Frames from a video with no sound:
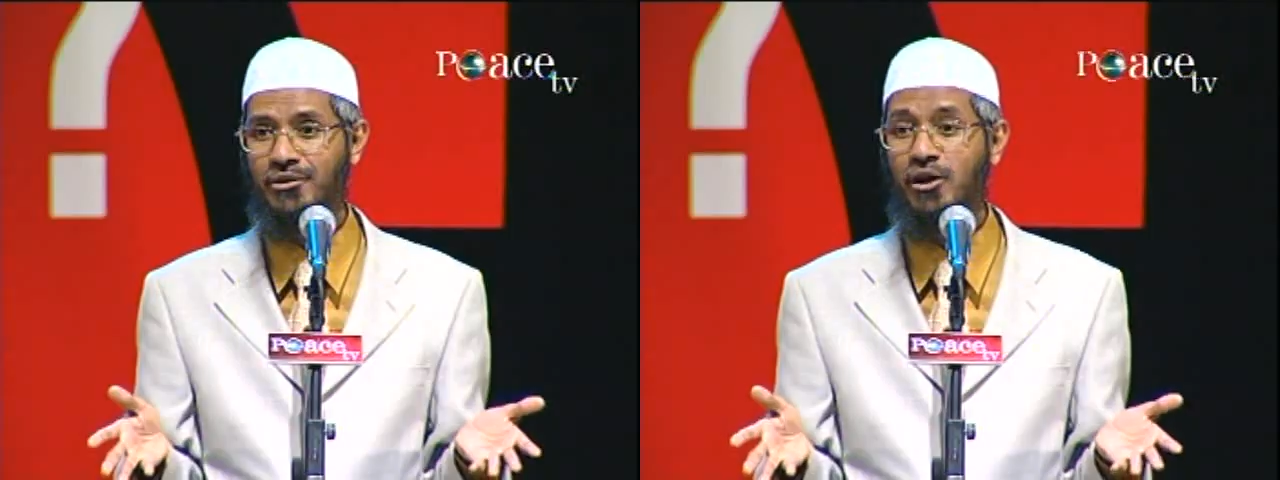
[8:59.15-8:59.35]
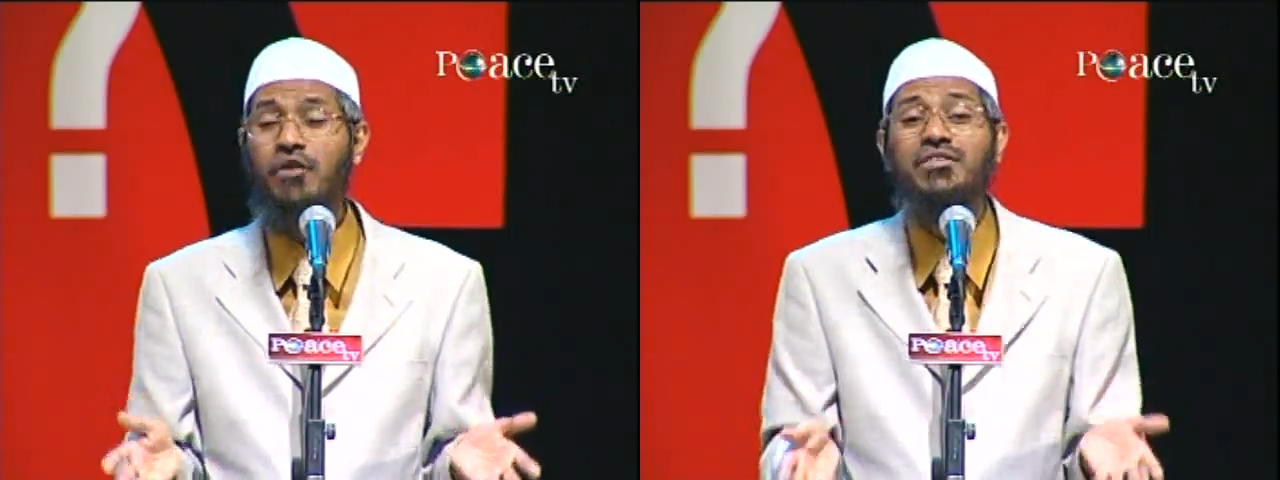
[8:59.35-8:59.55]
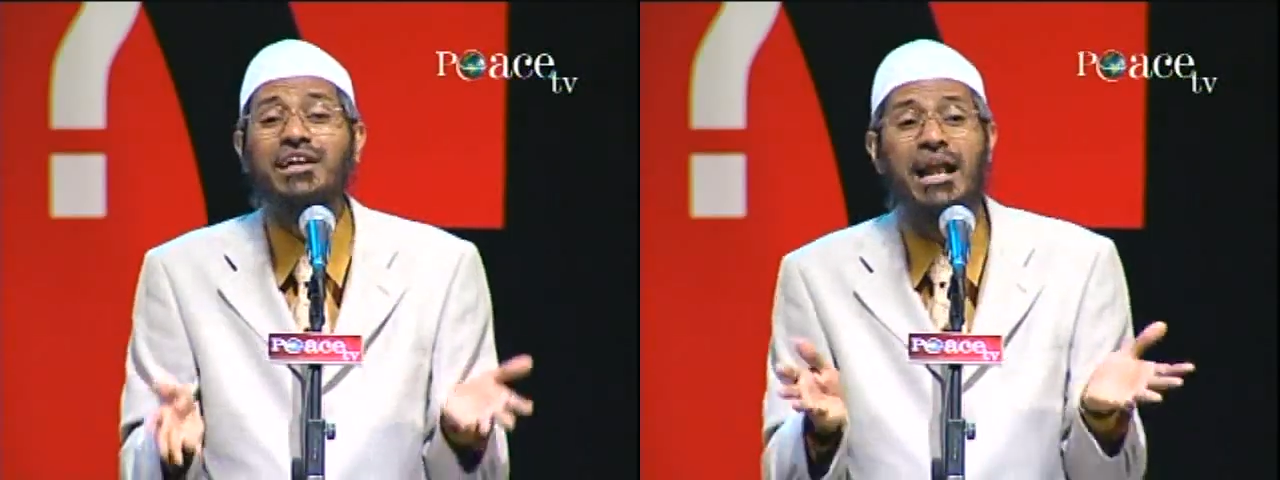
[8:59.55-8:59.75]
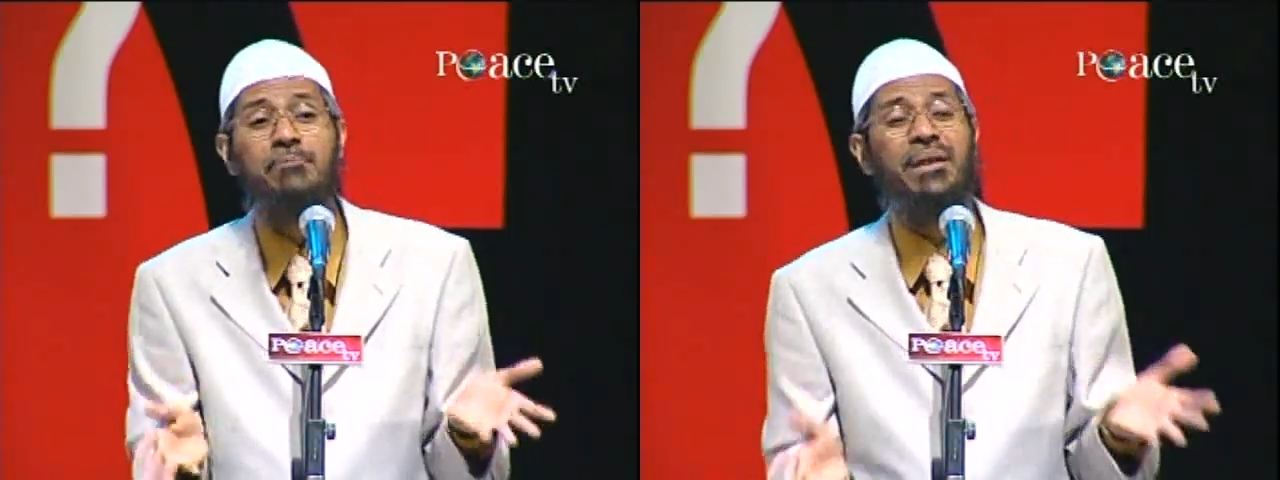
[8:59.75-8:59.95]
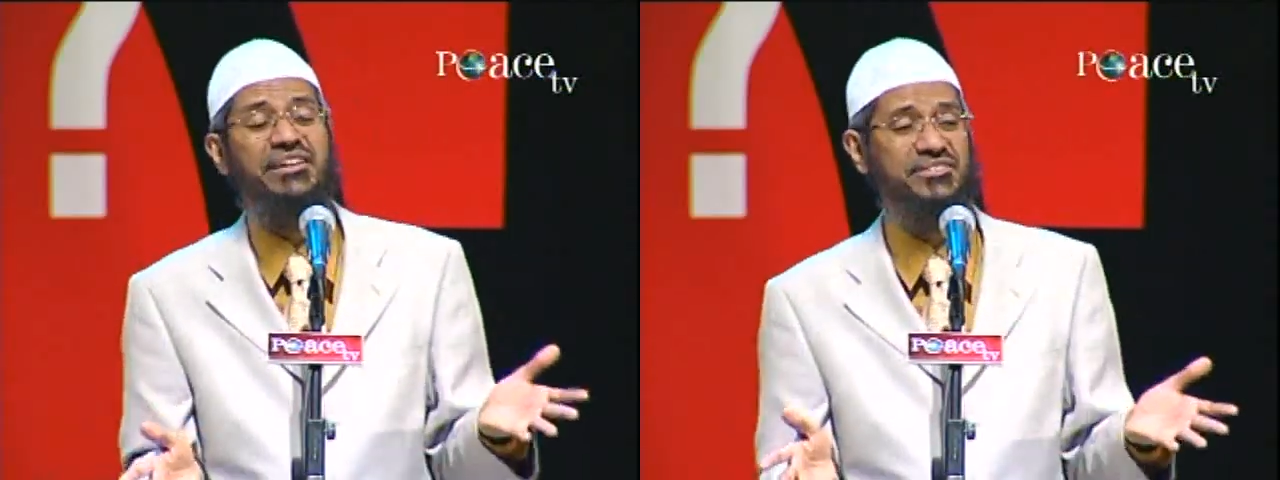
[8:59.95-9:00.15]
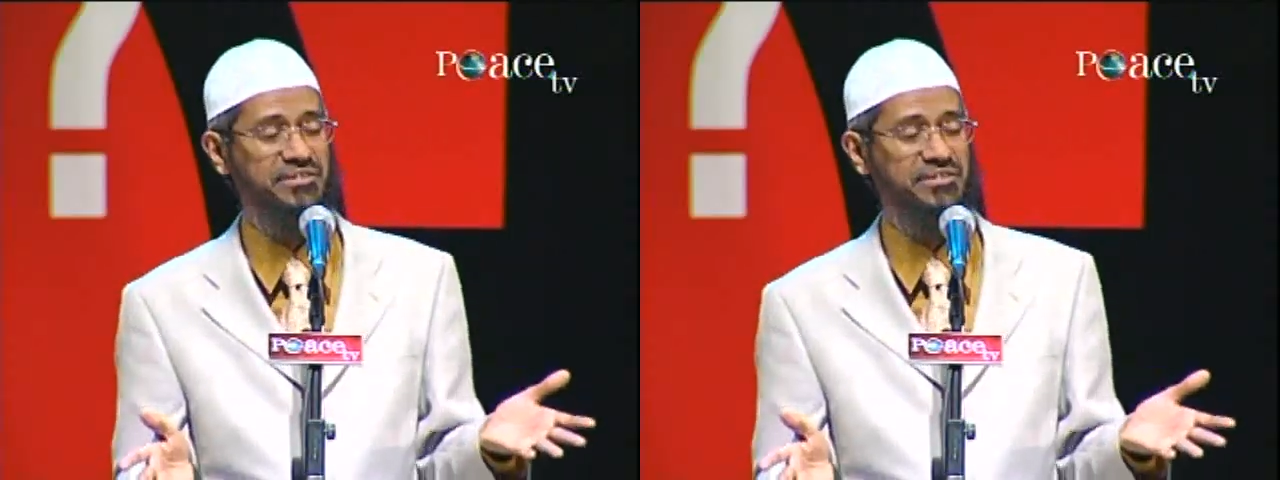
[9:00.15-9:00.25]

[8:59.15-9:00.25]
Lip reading: of the culprits,